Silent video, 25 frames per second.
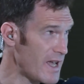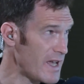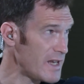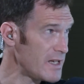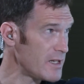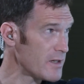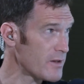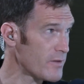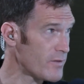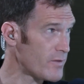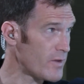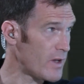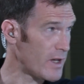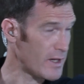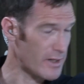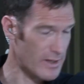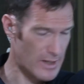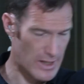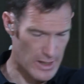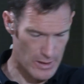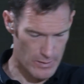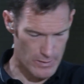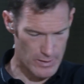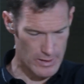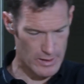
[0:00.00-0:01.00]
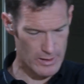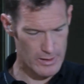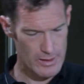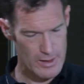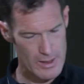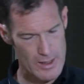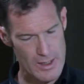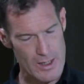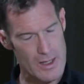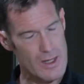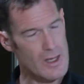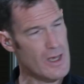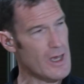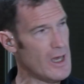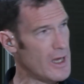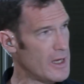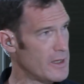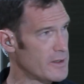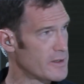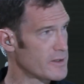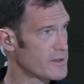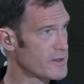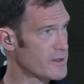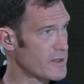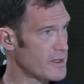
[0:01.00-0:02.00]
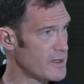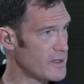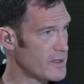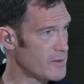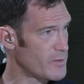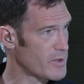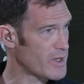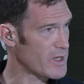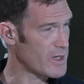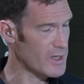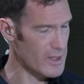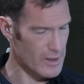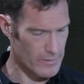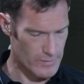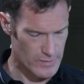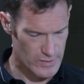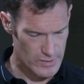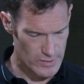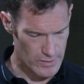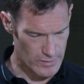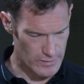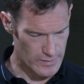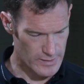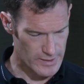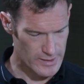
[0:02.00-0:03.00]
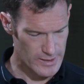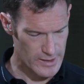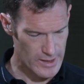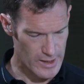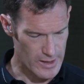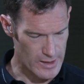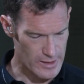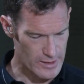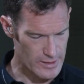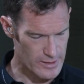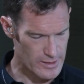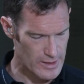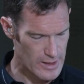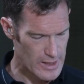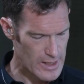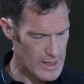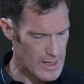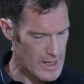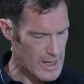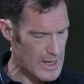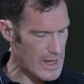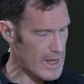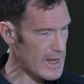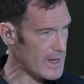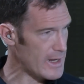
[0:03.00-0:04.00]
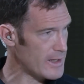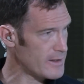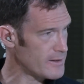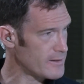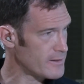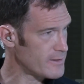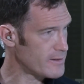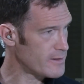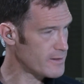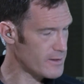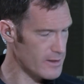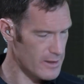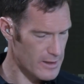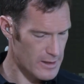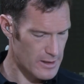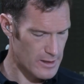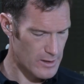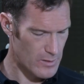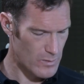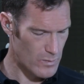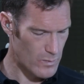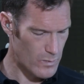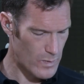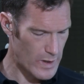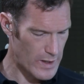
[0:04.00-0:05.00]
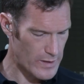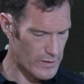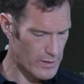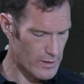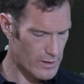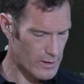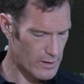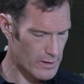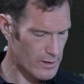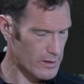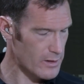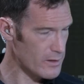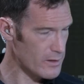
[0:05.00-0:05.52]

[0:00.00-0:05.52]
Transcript: end of the flight now, uh, uh, just the, the beginning of Sol 6, and the weather